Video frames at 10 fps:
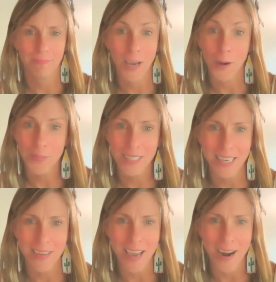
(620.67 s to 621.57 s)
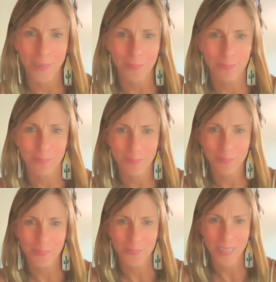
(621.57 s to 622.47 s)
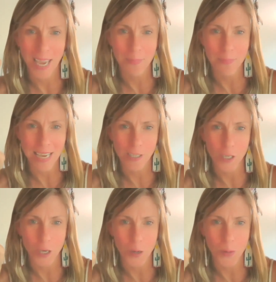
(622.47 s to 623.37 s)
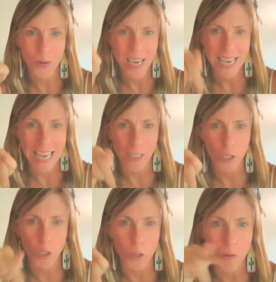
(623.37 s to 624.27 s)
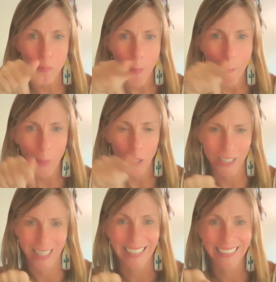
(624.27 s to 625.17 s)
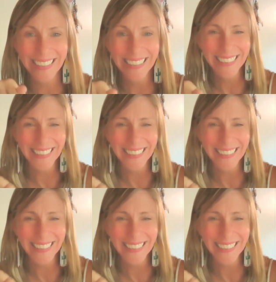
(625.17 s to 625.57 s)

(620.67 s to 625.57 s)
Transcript: I hope to see you there and meet you in Zoom person.